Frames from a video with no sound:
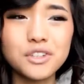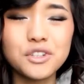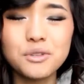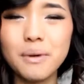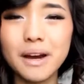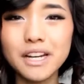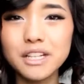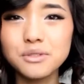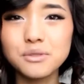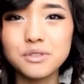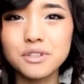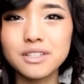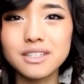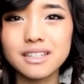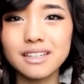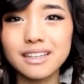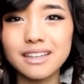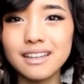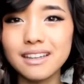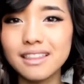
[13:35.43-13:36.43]
You might as well
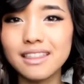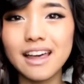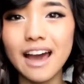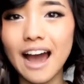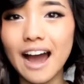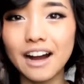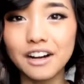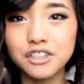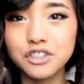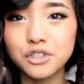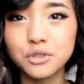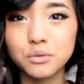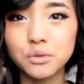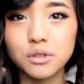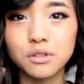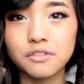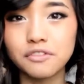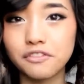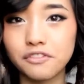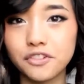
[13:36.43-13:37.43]
just eat the
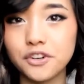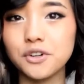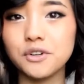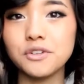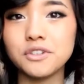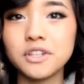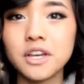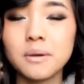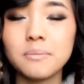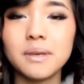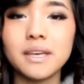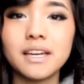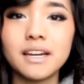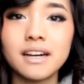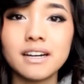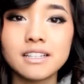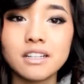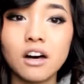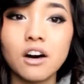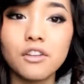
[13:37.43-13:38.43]
actual fruit,
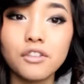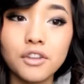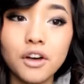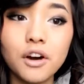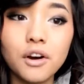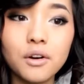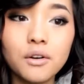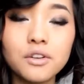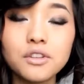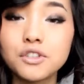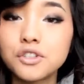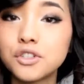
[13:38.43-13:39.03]
because although